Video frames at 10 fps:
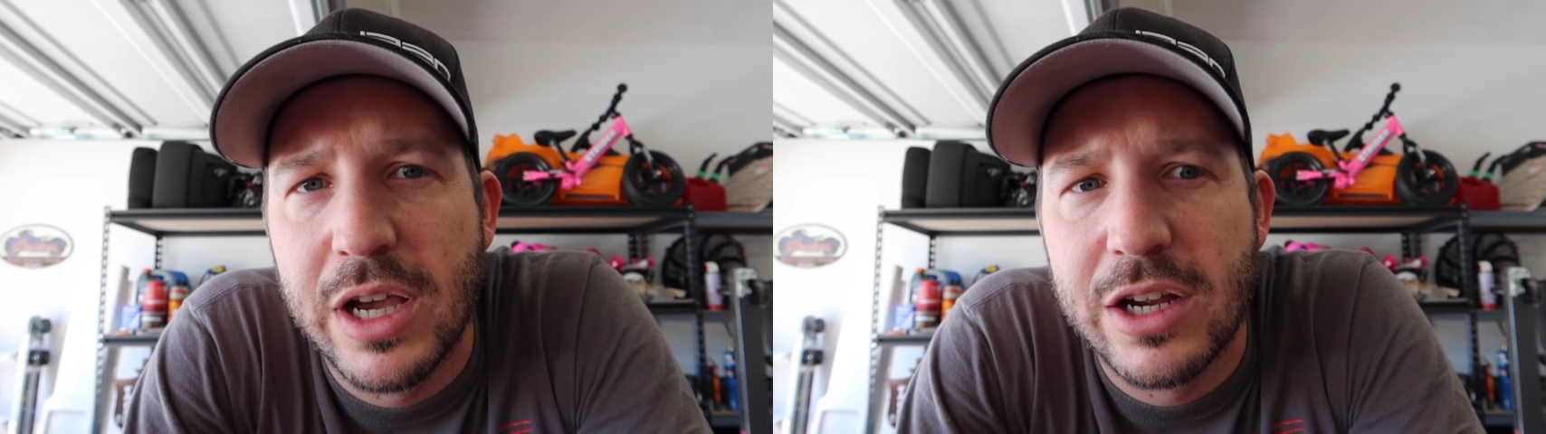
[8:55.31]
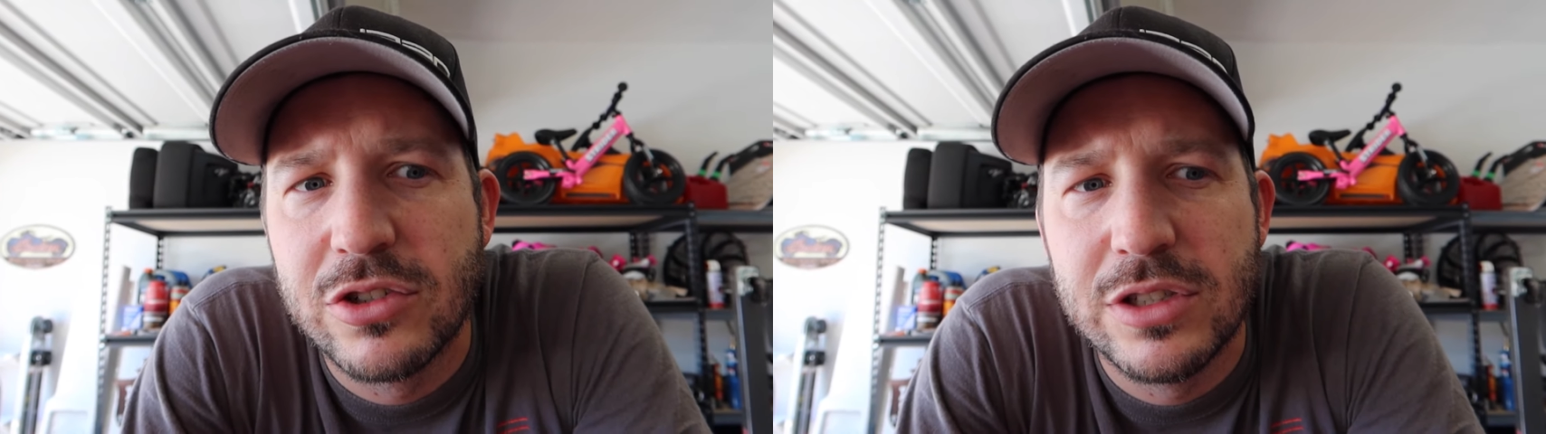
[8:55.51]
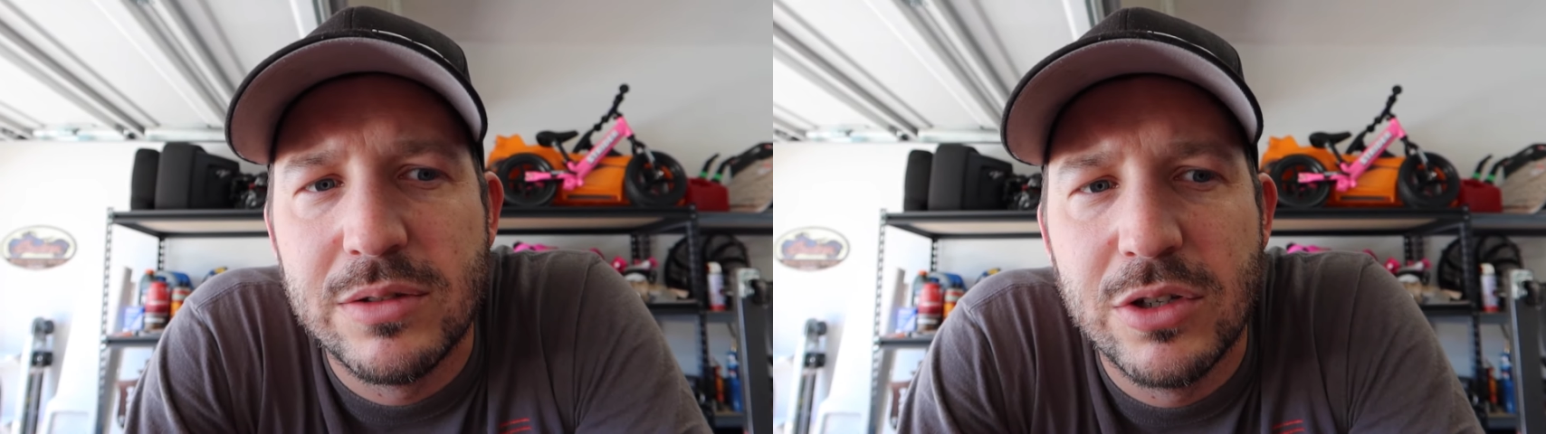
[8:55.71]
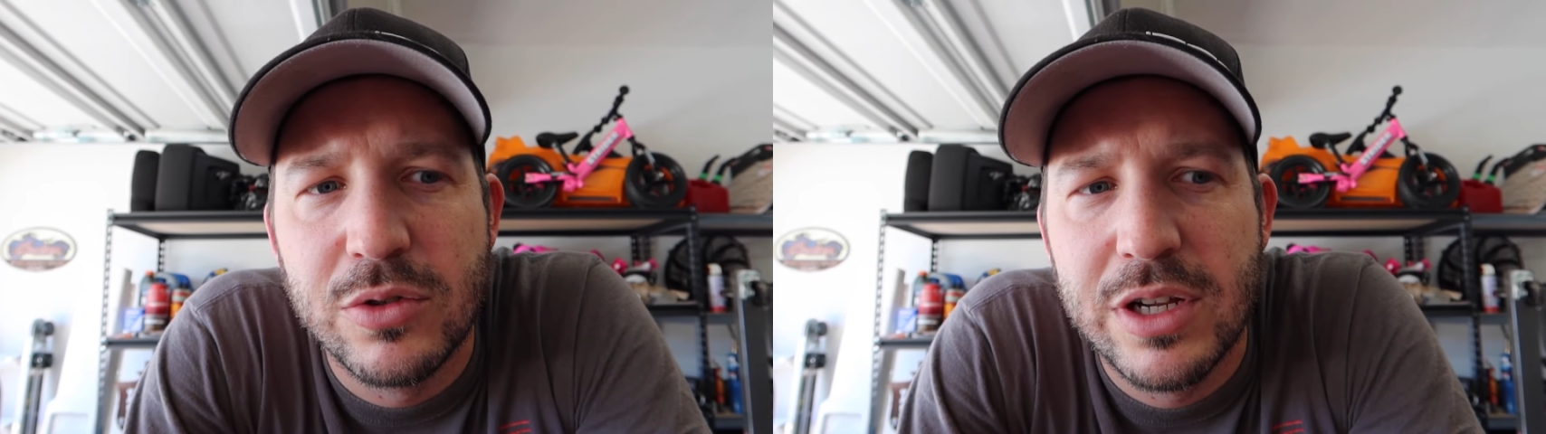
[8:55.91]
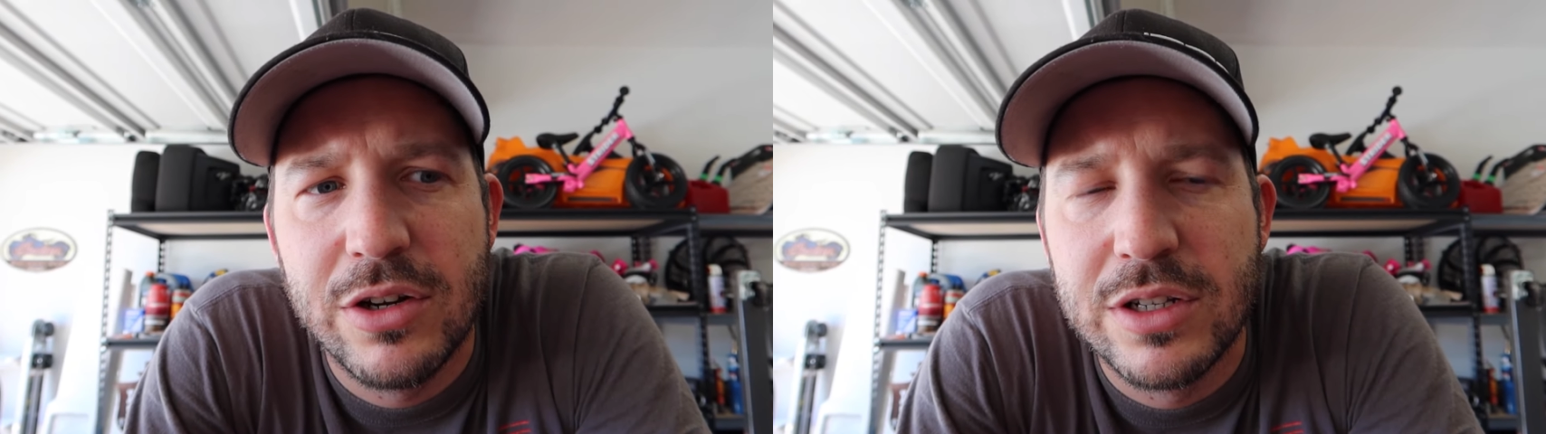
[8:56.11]
actually
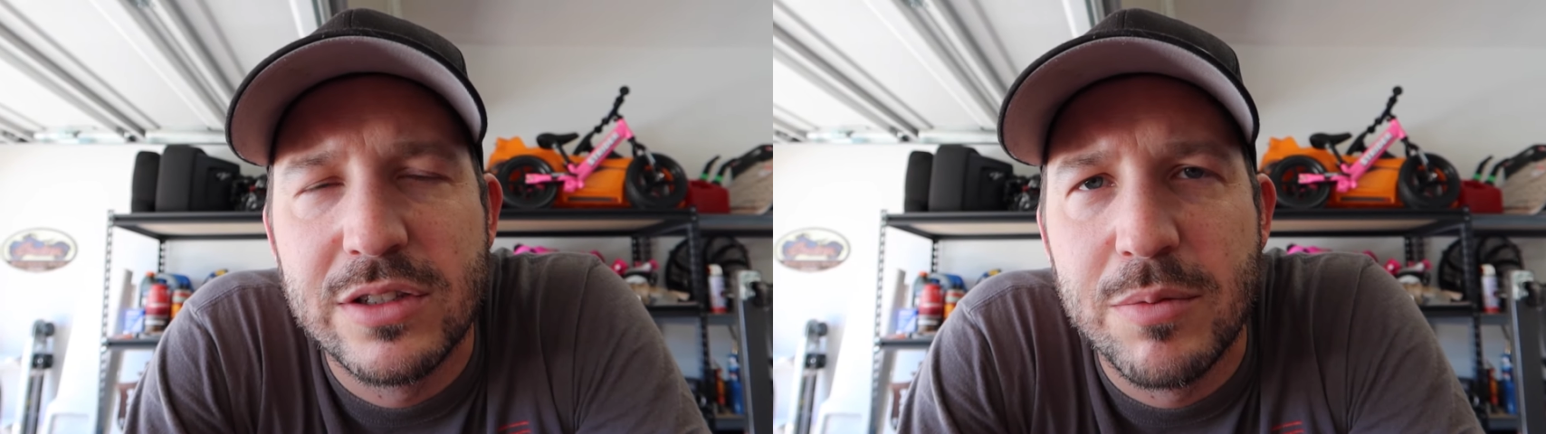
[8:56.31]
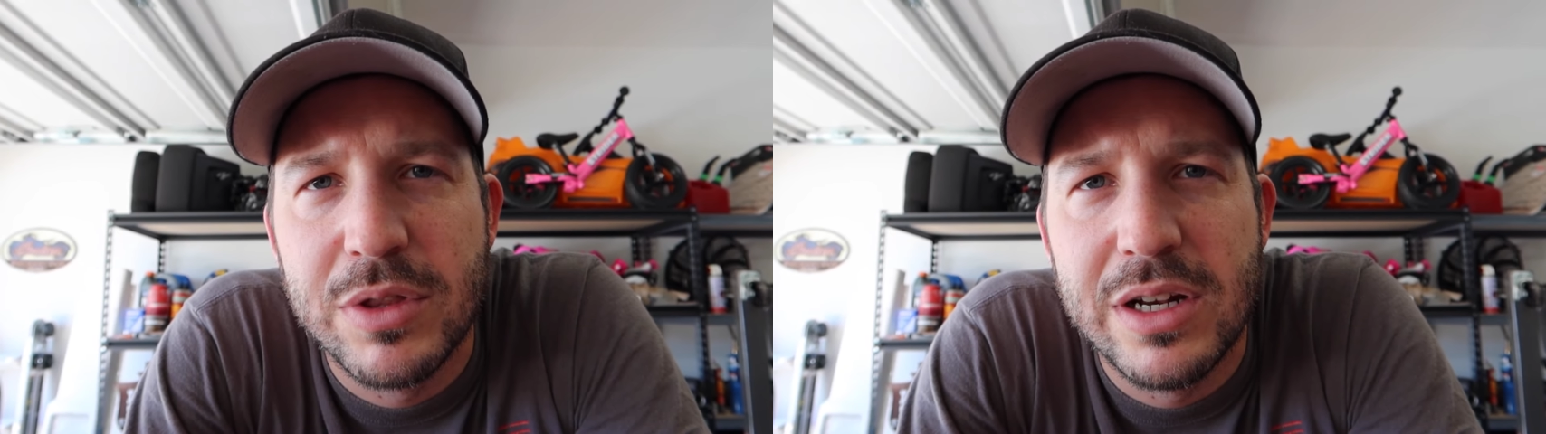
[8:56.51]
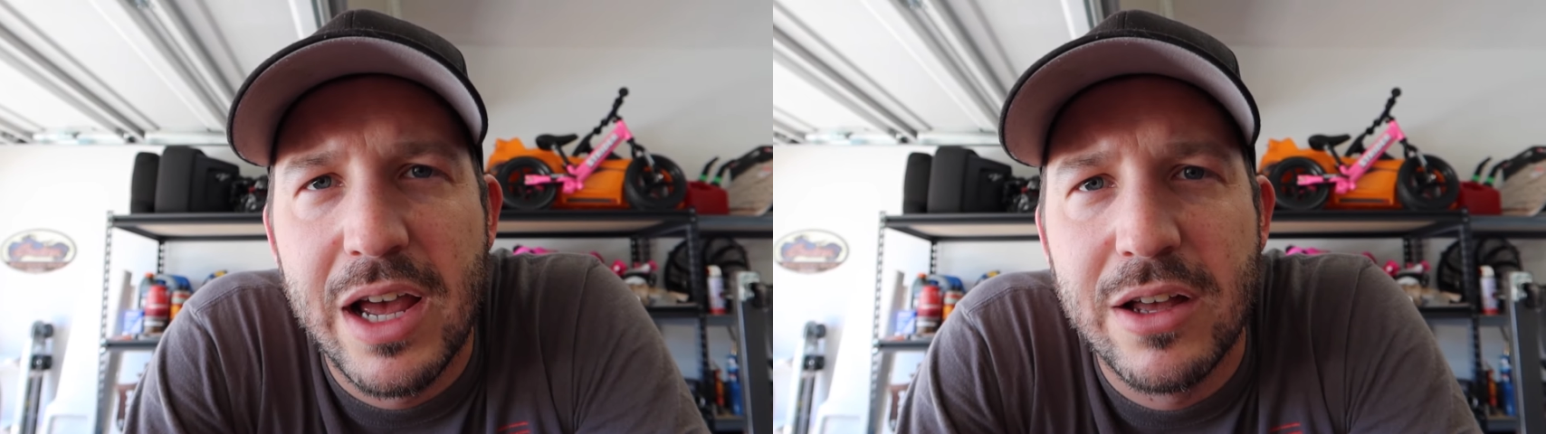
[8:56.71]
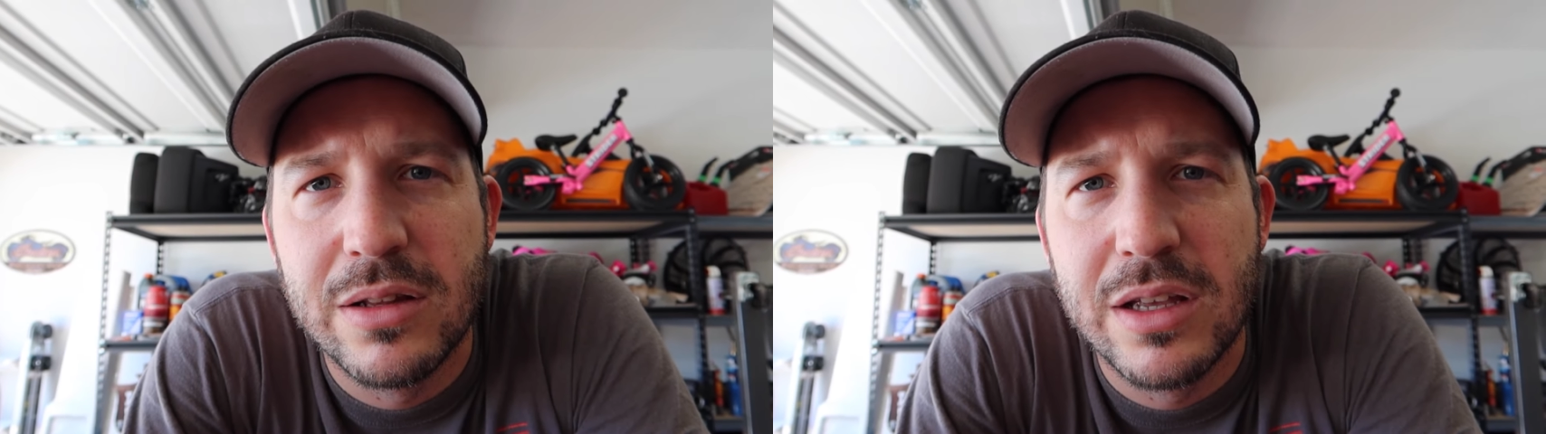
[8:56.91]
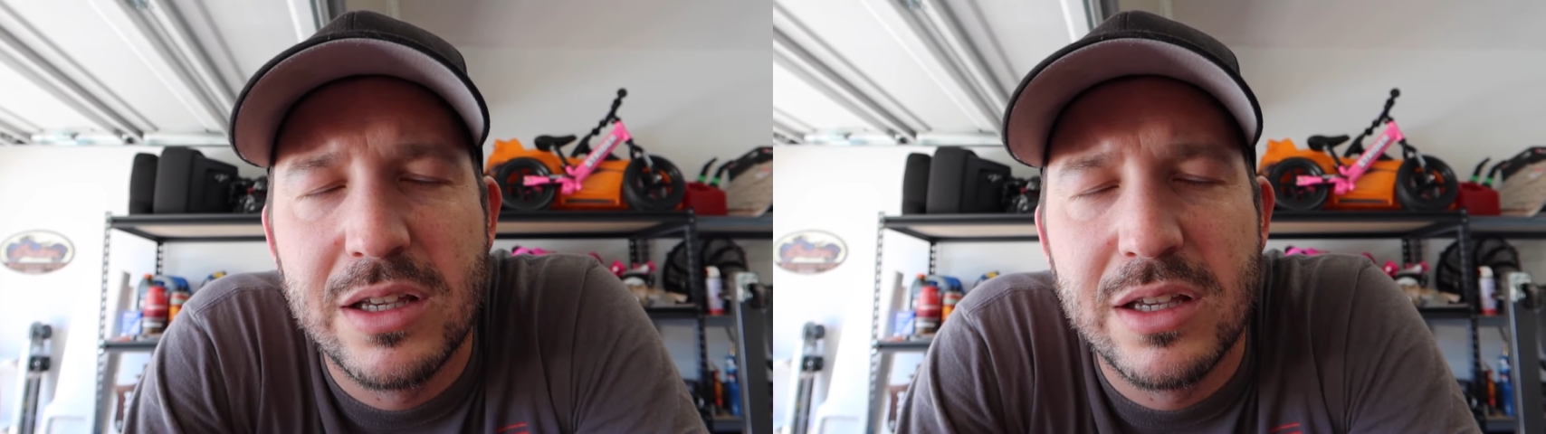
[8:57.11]
tearing something down,